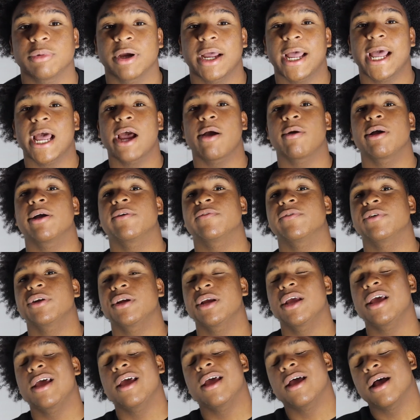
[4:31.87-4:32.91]
But
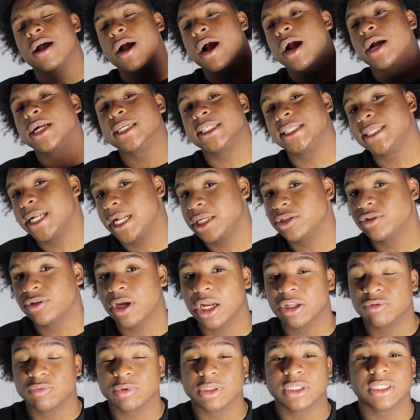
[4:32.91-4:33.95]
however, I understand that you
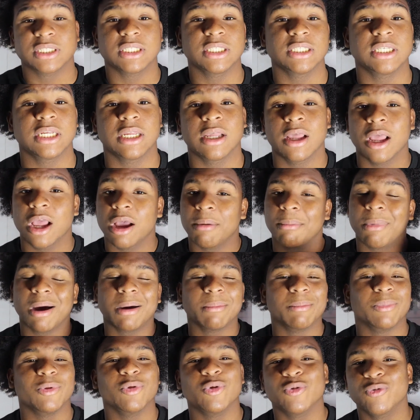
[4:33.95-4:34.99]
guys want to see my
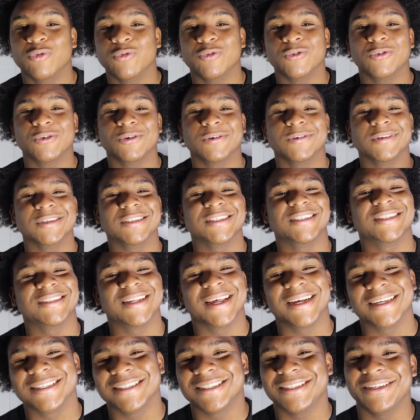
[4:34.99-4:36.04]
beautiful,
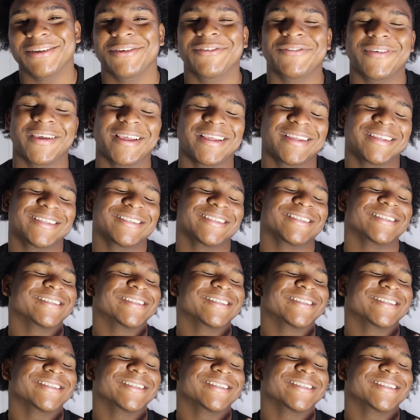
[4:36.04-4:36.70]
sexy face.